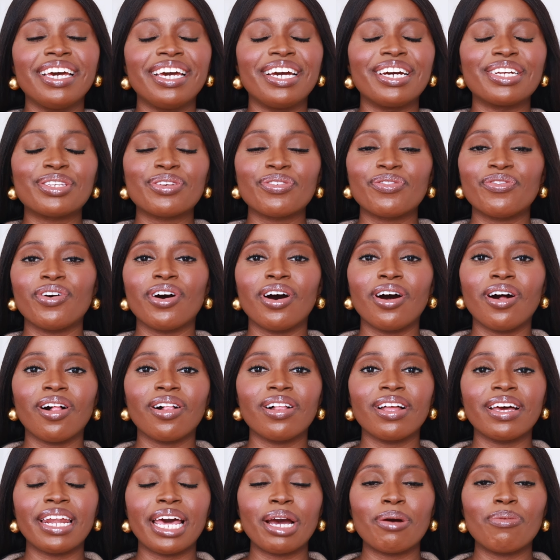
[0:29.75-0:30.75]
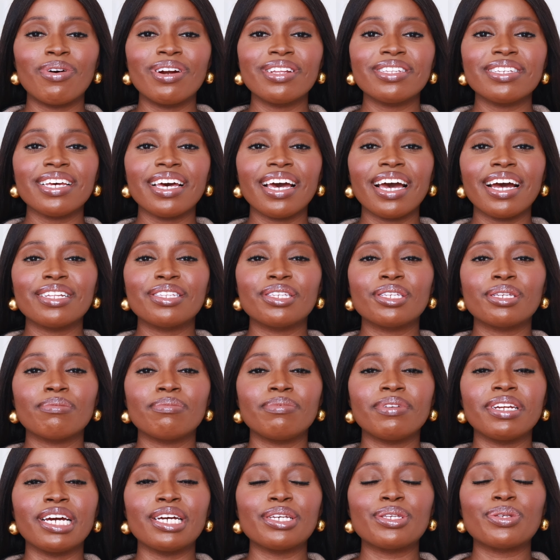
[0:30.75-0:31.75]
It's fall and I wanted to add
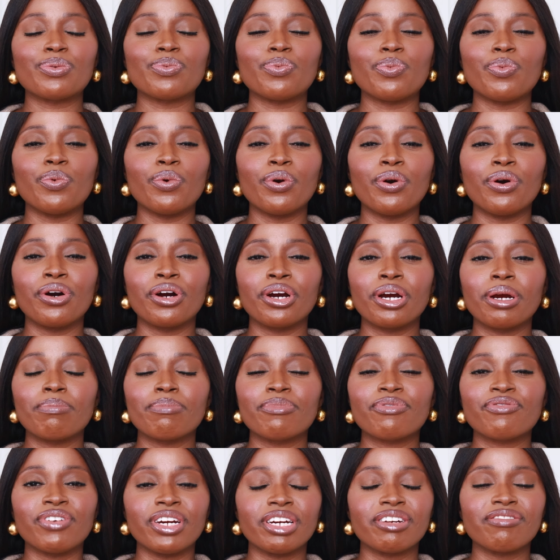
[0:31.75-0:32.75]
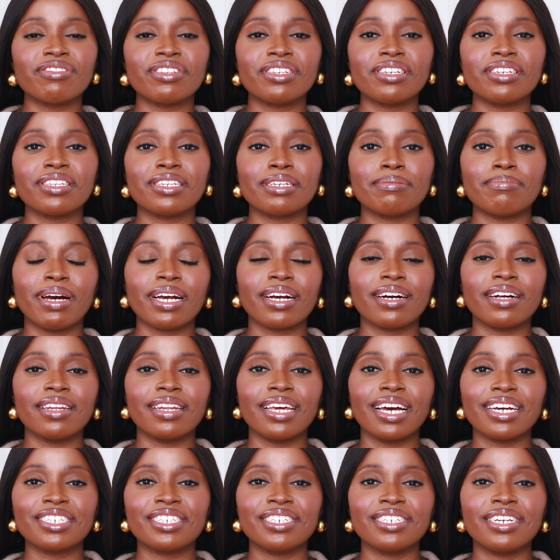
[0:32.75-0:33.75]
some nice warm fragrances to my
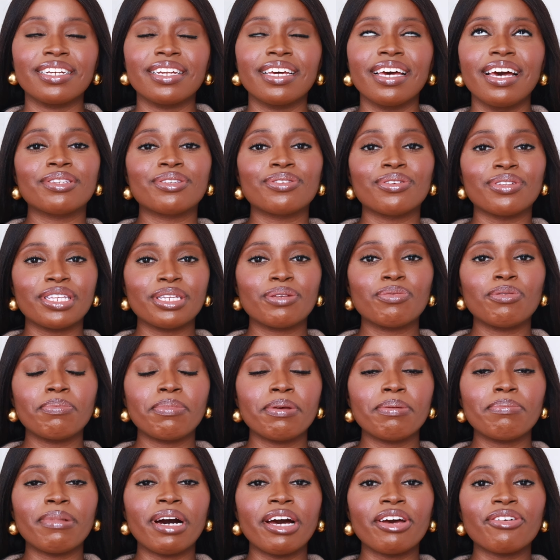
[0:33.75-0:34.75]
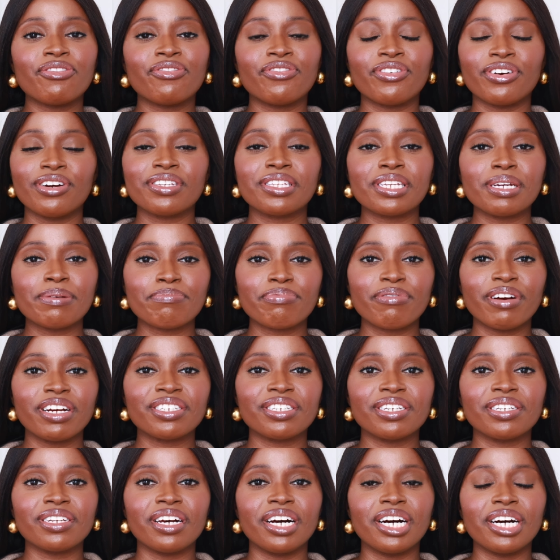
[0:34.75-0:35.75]
collection. So this will be my first
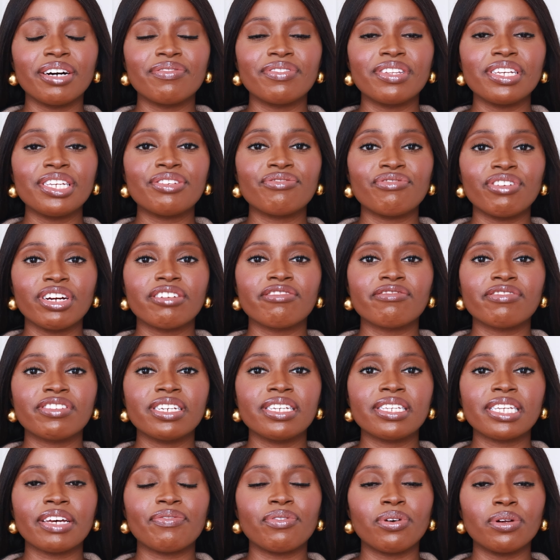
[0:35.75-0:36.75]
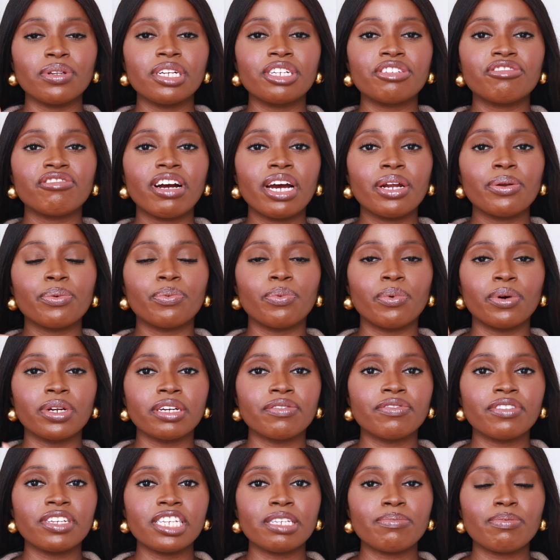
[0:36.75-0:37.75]
impression of these fragrances. I've only tried one
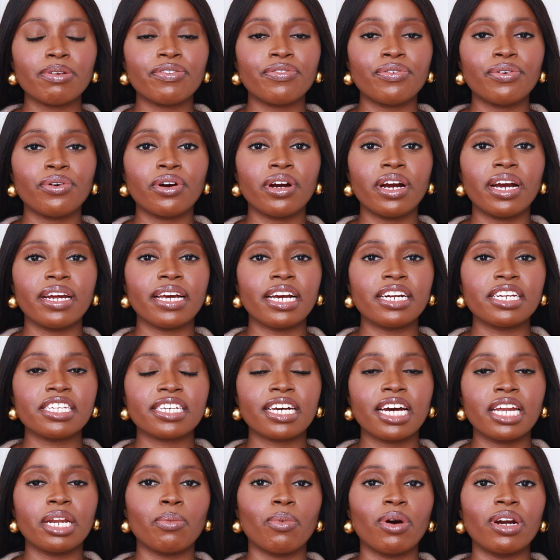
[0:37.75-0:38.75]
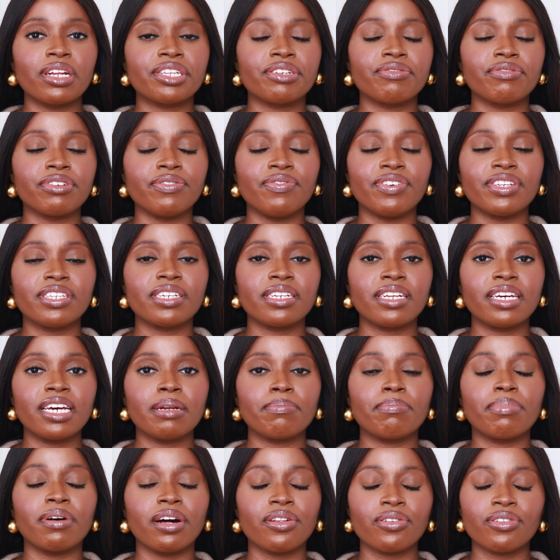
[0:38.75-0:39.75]
of these before and I just kind of wanted to revisit
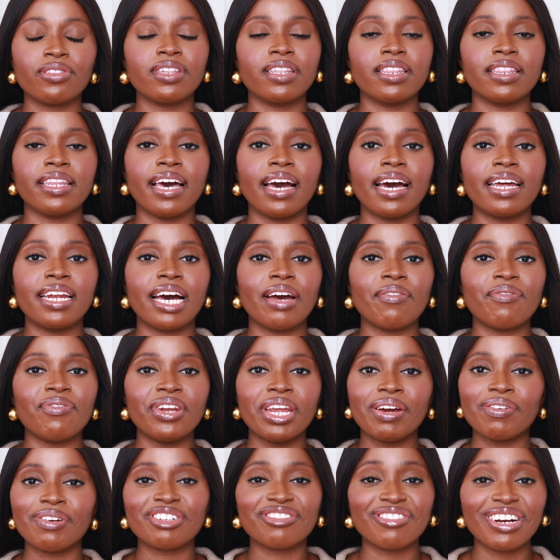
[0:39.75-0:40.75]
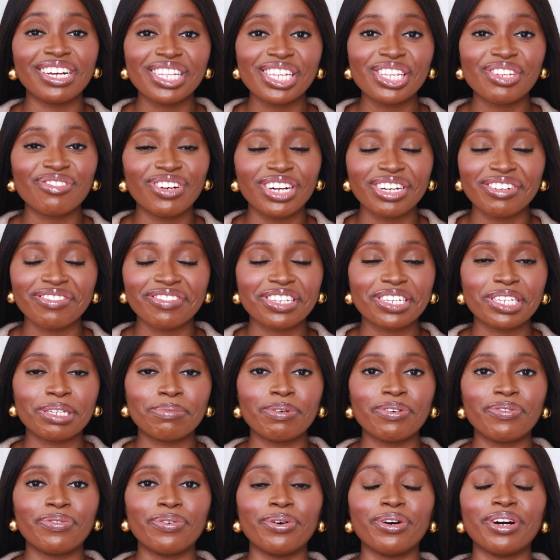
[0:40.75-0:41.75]
it. But other than that, I've never tried these fragrances
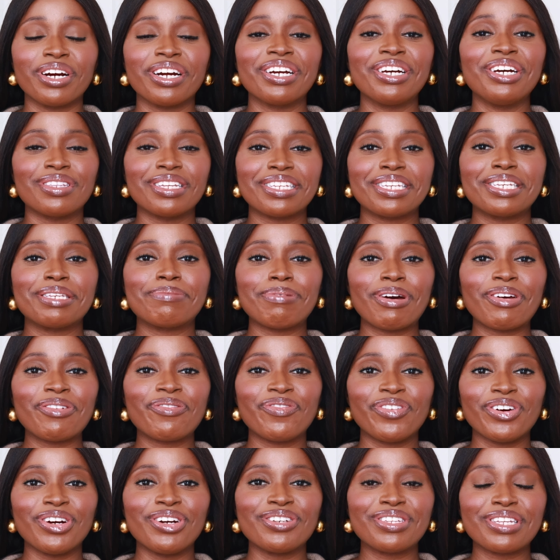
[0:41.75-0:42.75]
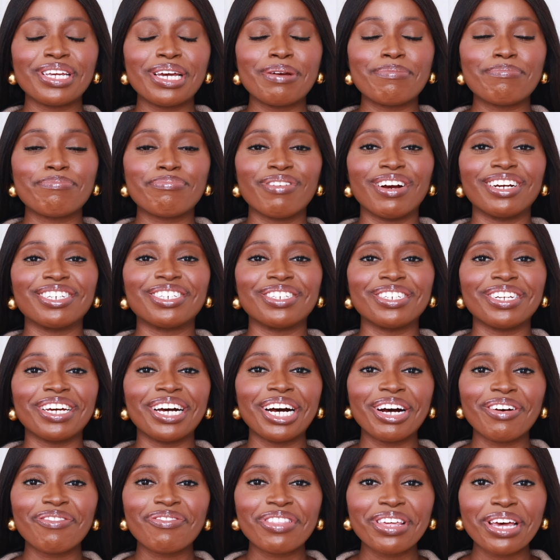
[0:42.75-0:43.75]
before. This is my first impression
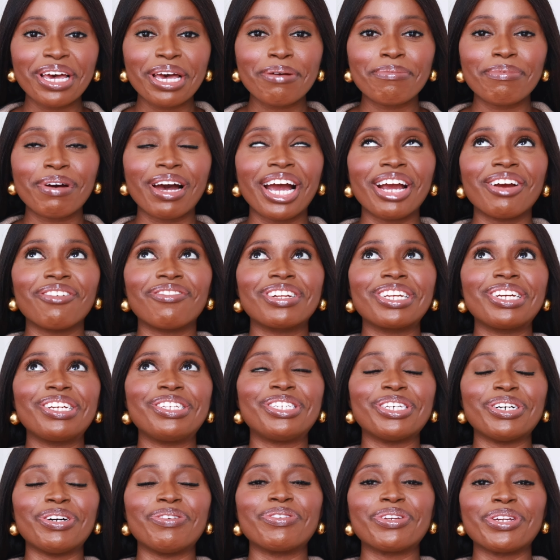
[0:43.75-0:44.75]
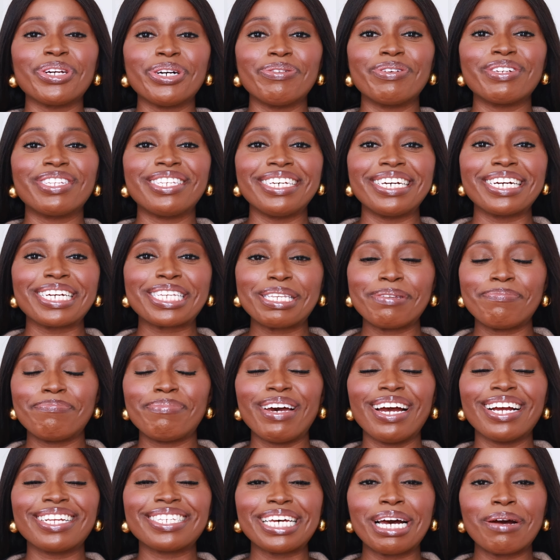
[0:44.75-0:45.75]
of them. I really don't know what to
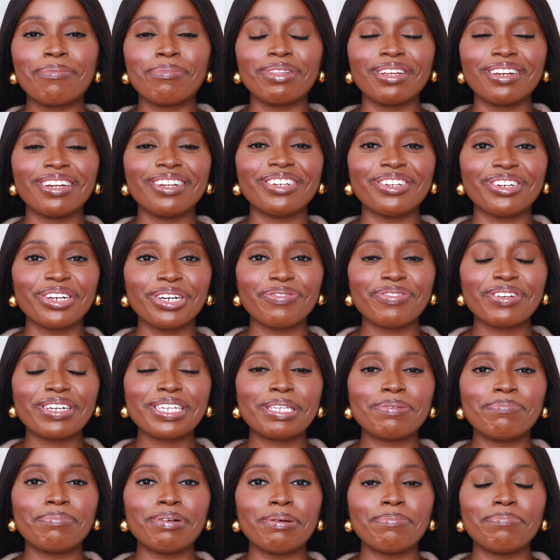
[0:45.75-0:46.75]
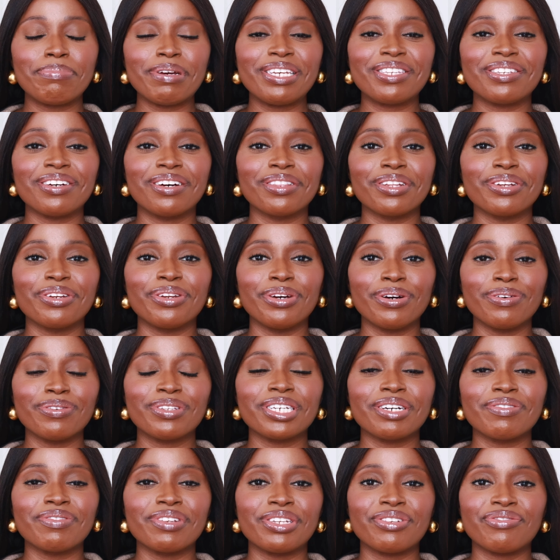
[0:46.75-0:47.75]
expect. I'm a little nervous, but based on the
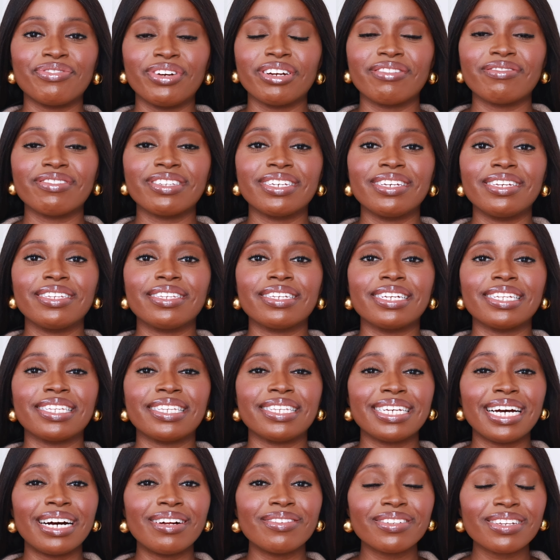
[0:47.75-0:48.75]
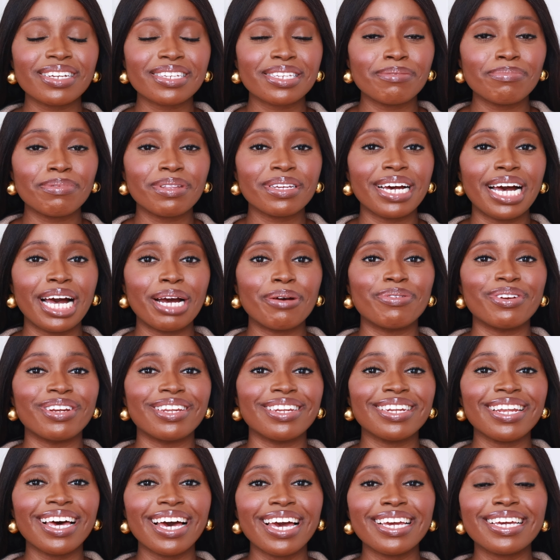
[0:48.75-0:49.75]
notes of these fragrances, it sounds like something I would
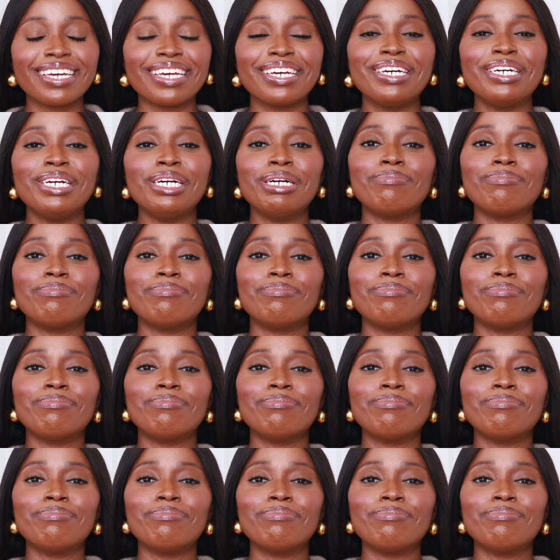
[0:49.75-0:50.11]
like.